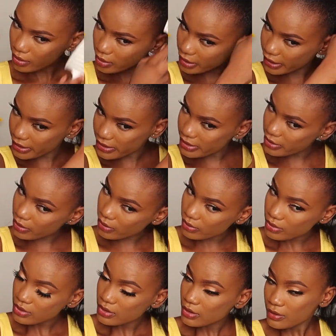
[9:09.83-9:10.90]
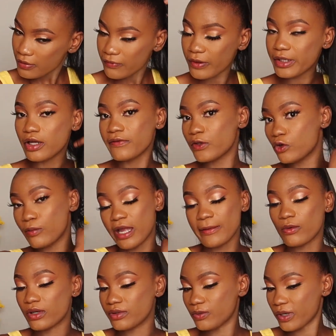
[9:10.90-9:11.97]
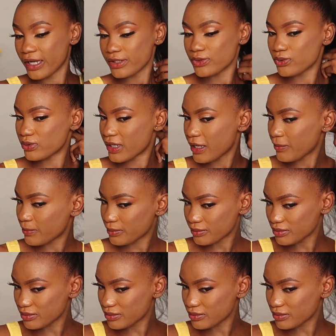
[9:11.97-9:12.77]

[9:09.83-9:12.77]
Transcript: Okay, so for any of you who might be wondering why I stood up,